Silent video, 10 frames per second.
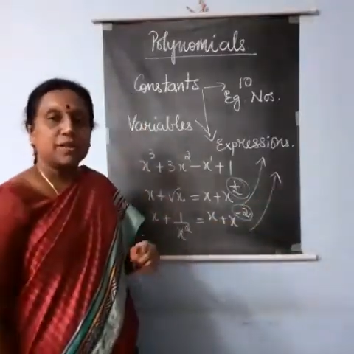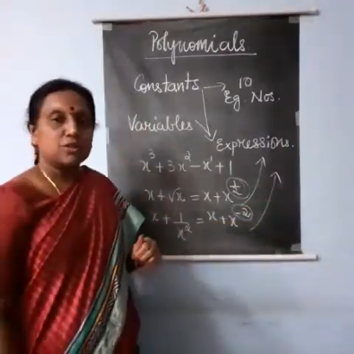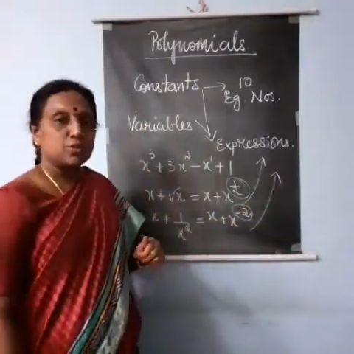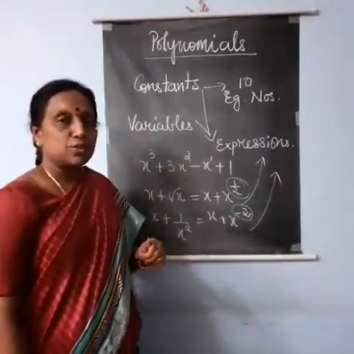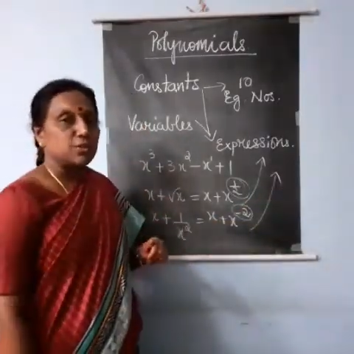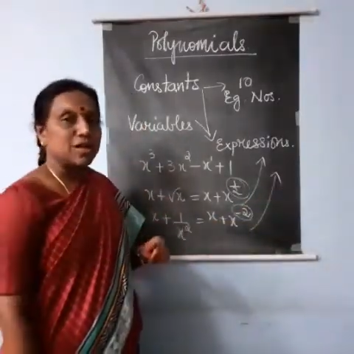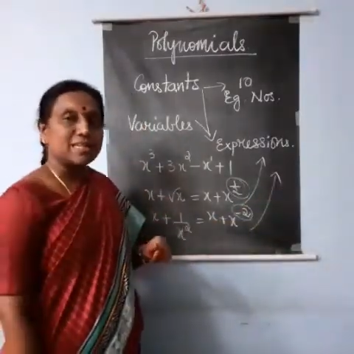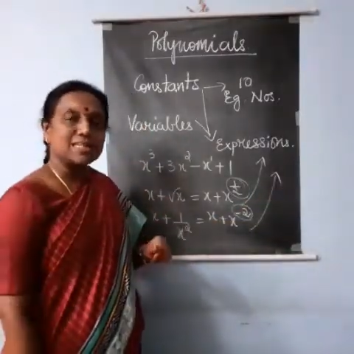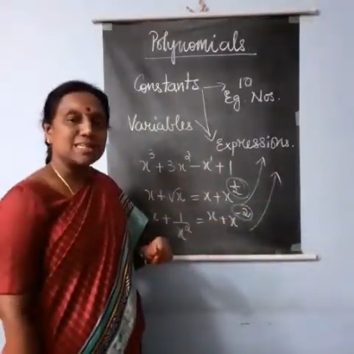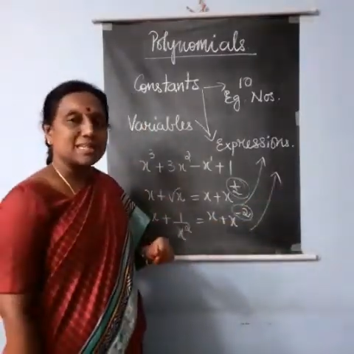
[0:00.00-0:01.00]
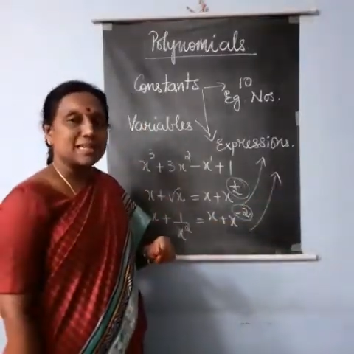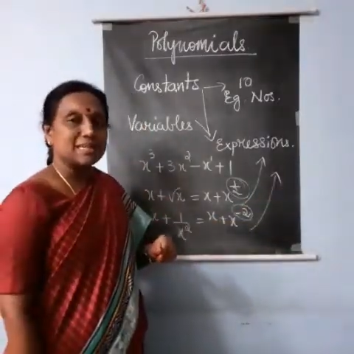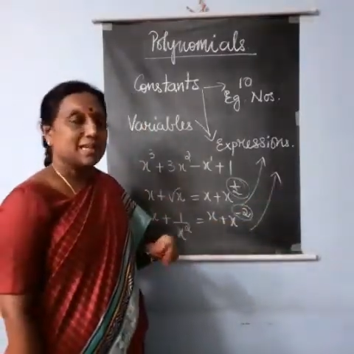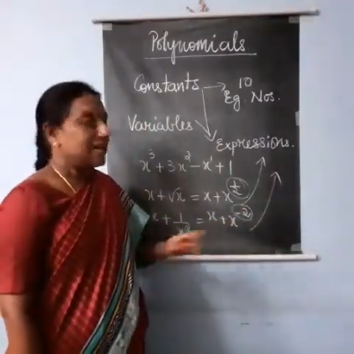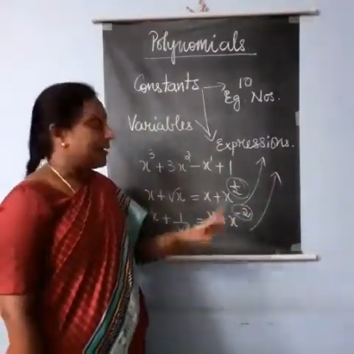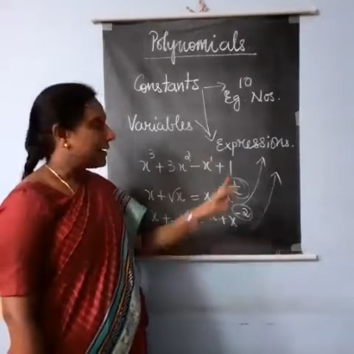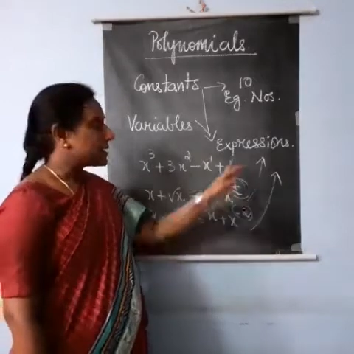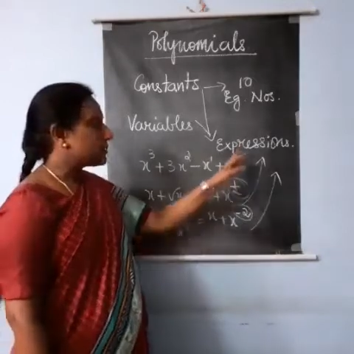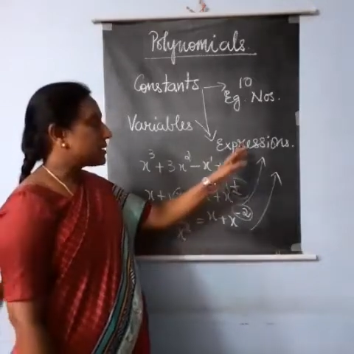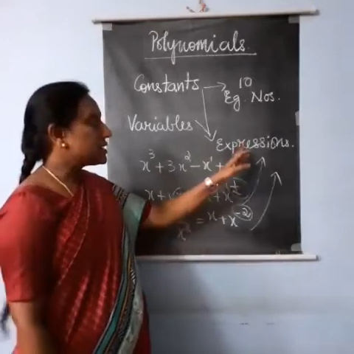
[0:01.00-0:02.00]
So, do you understand?
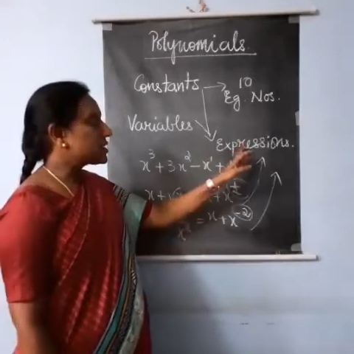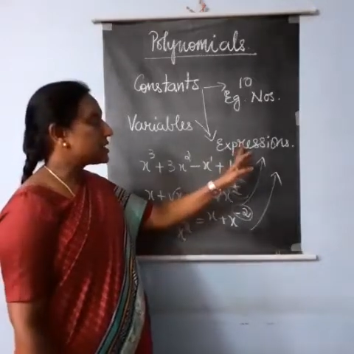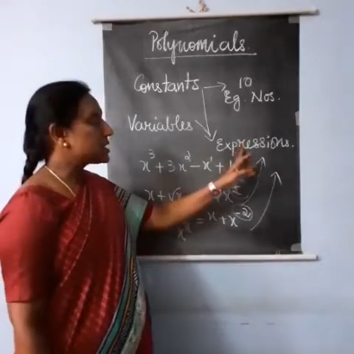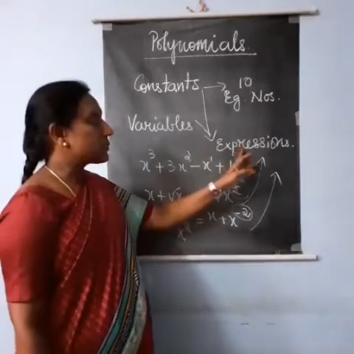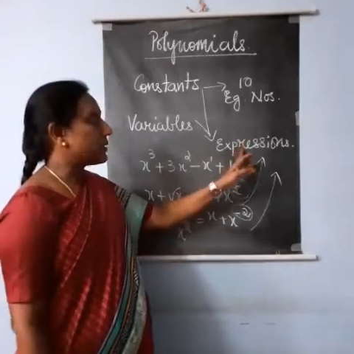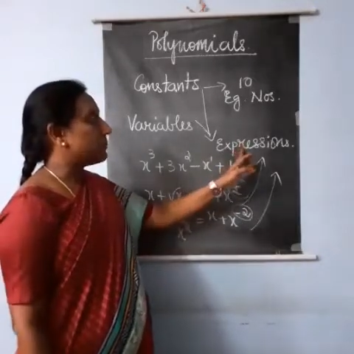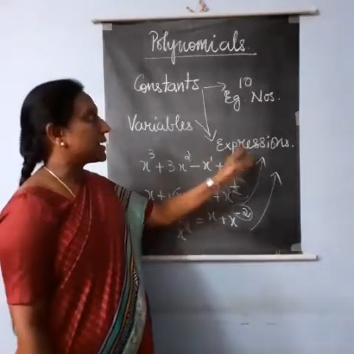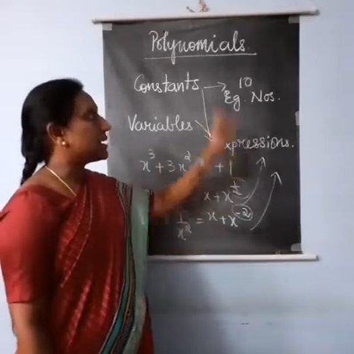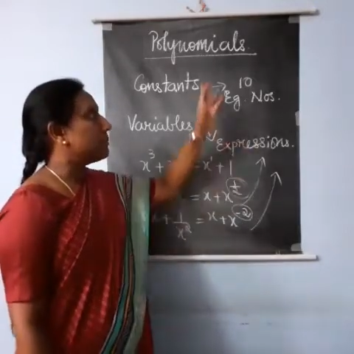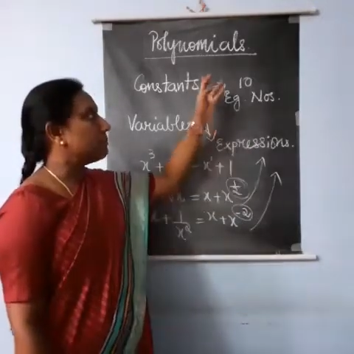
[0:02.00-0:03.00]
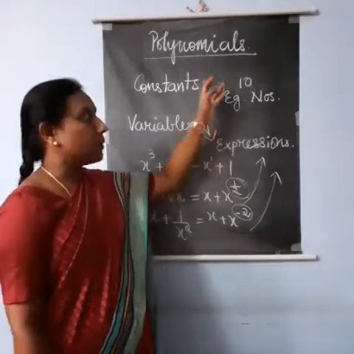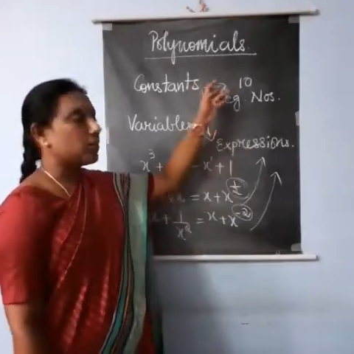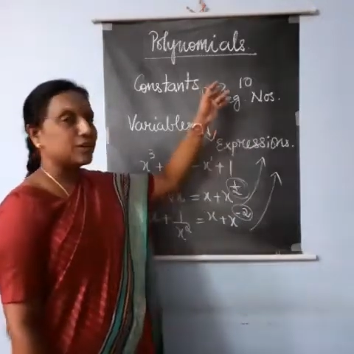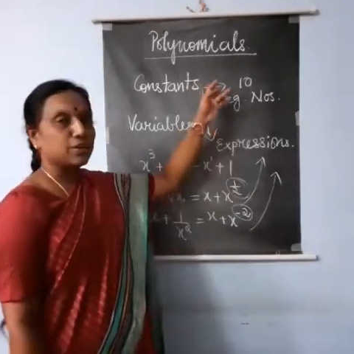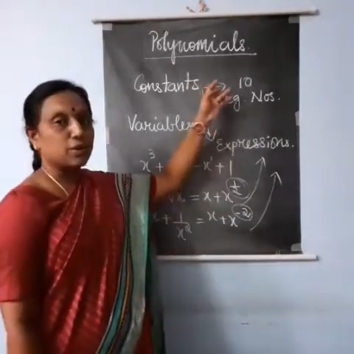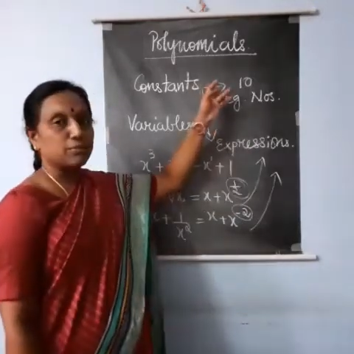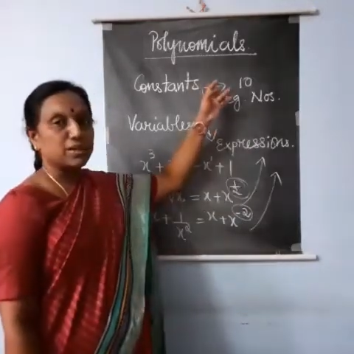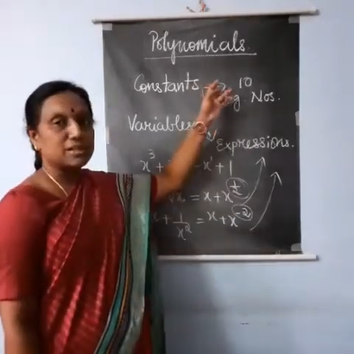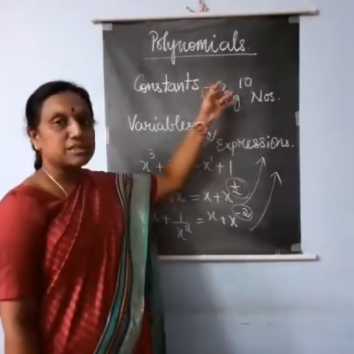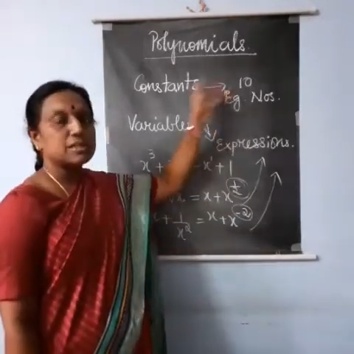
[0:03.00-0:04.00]
Expressions will become
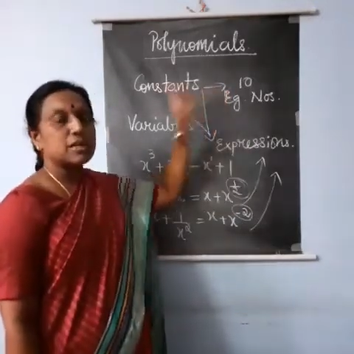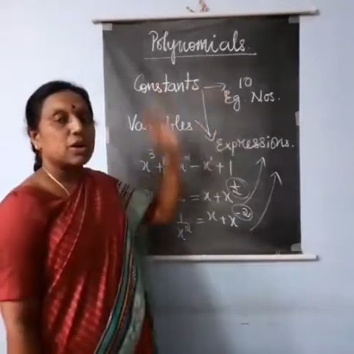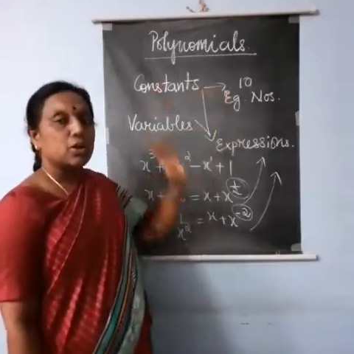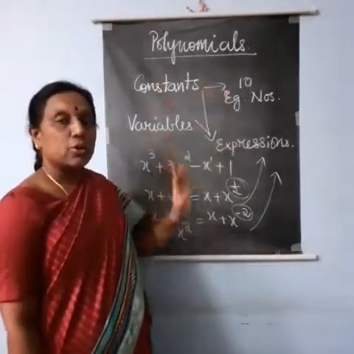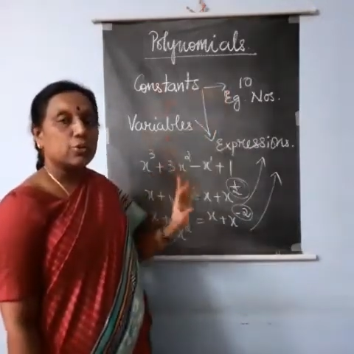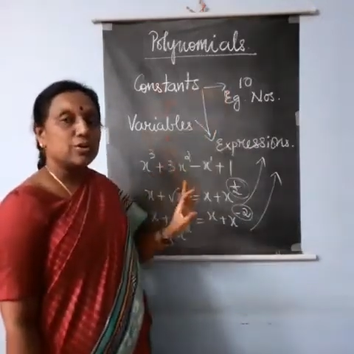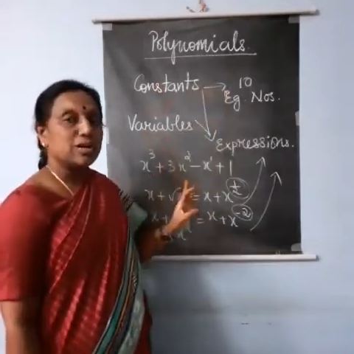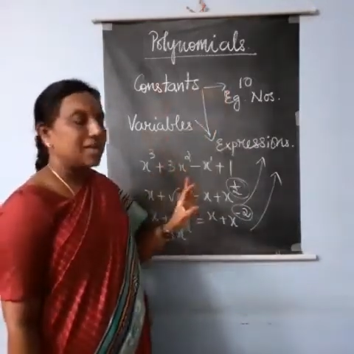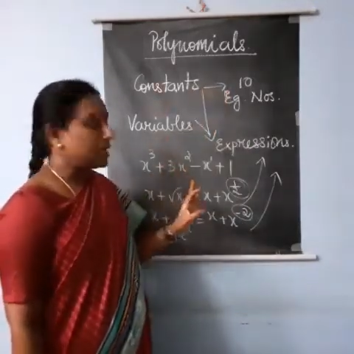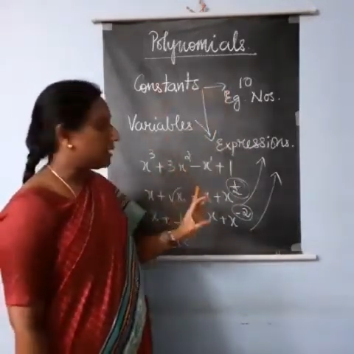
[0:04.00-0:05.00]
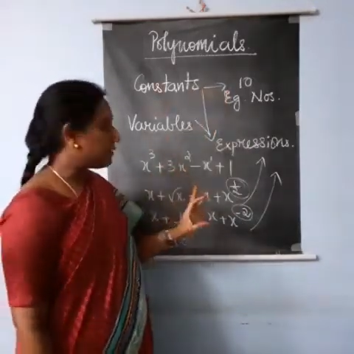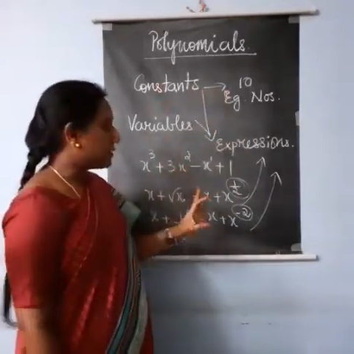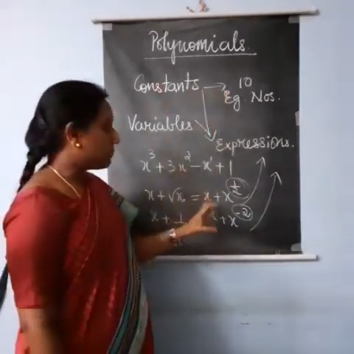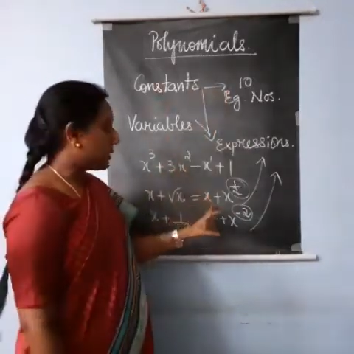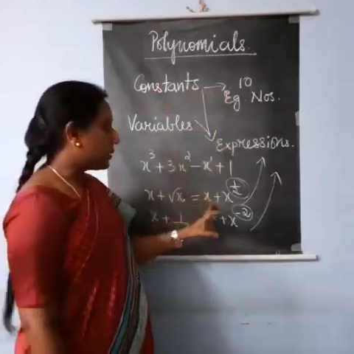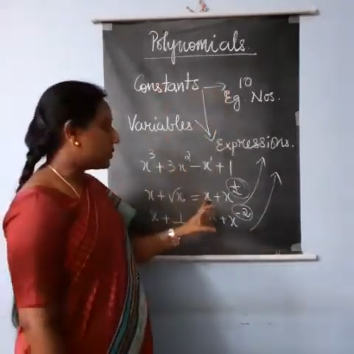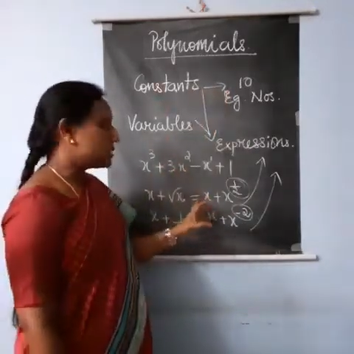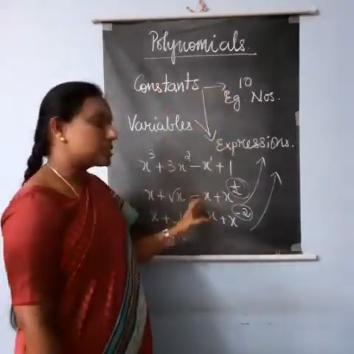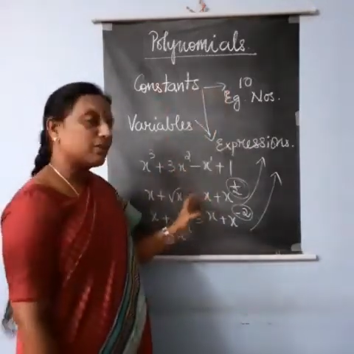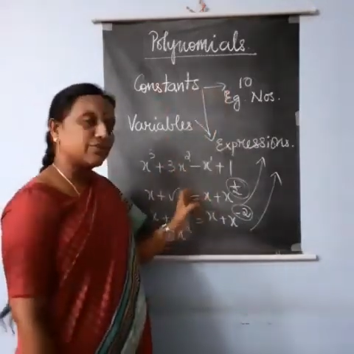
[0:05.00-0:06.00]
polynomials only if the
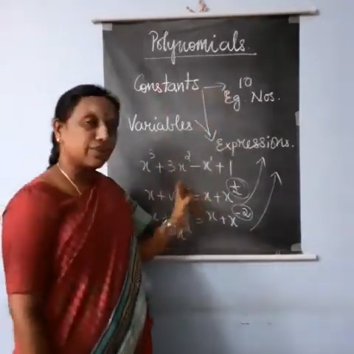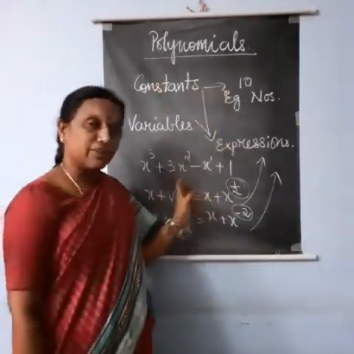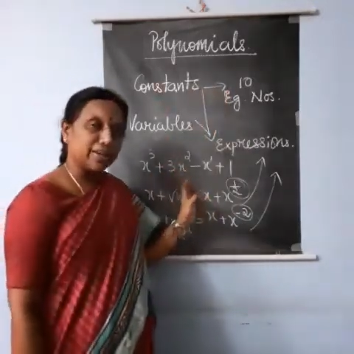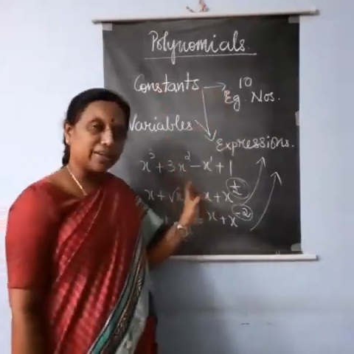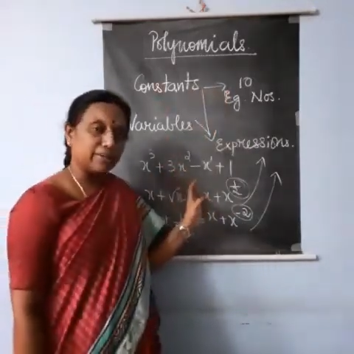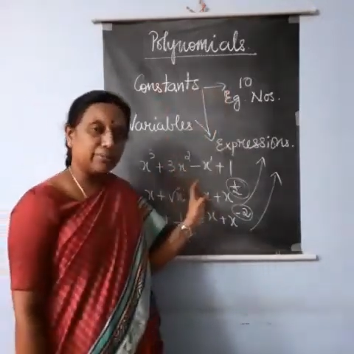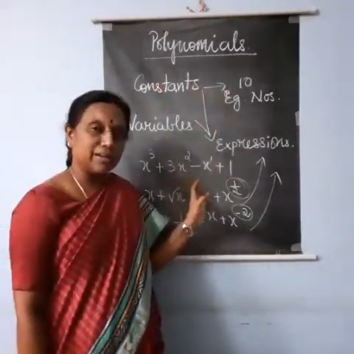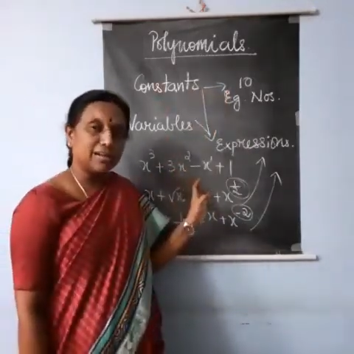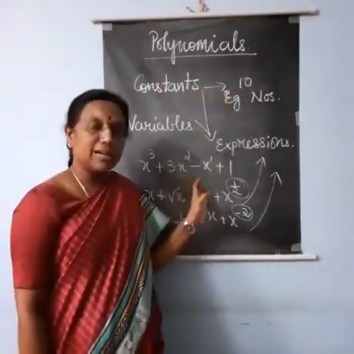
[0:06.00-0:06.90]
powers of the variable